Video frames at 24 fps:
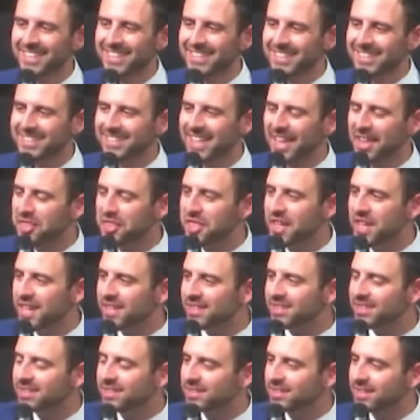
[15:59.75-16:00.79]
Said
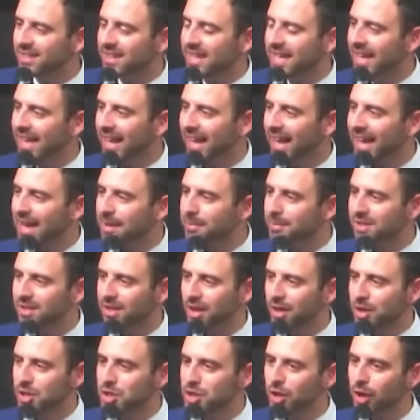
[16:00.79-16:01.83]
these claims are
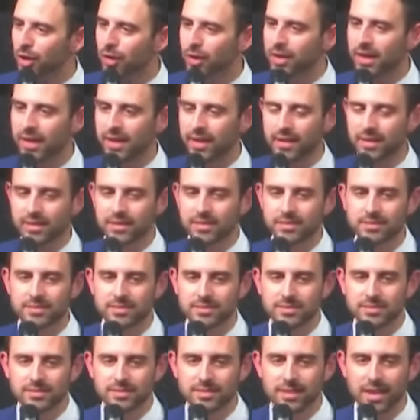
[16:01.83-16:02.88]
shocking
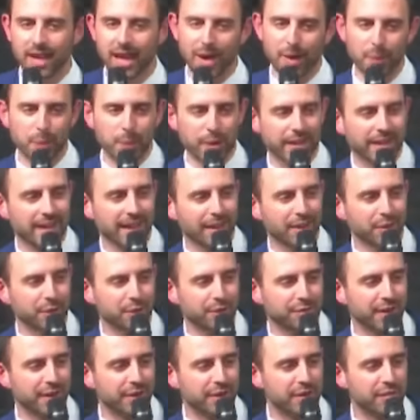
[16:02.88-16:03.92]
and we cannot
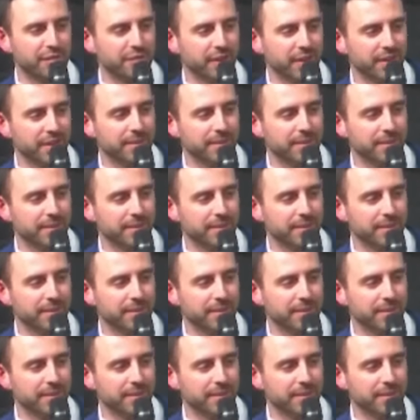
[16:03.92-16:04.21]
verify